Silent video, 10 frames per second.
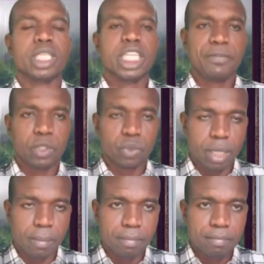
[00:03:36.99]
Give it to
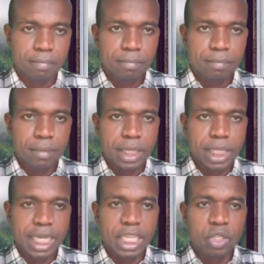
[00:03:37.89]
them.
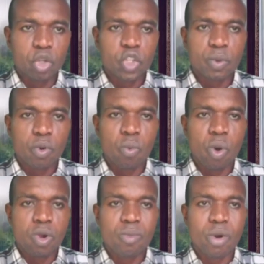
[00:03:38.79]
They need your spoken
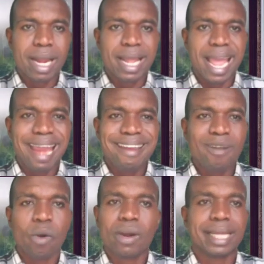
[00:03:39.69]
word more than
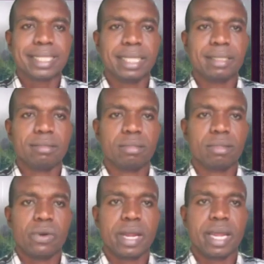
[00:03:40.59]
any other thing
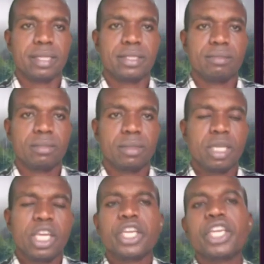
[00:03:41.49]
on earth.
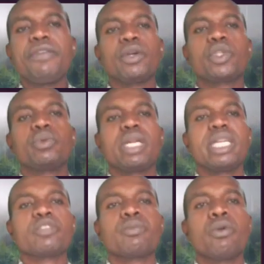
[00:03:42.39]
Give your
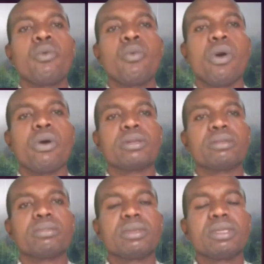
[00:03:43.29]
children a spoken word.
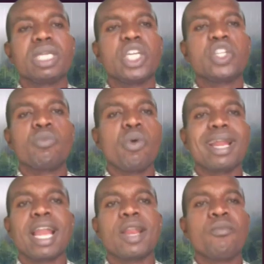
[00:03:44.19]
It's
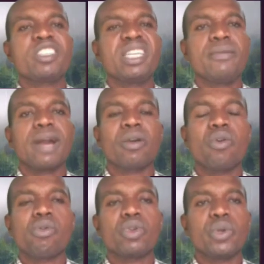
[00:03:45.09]
more than the silver and
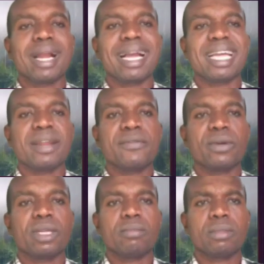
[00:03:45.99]
gold you are gathering
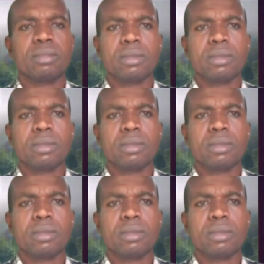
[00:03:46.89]
for them.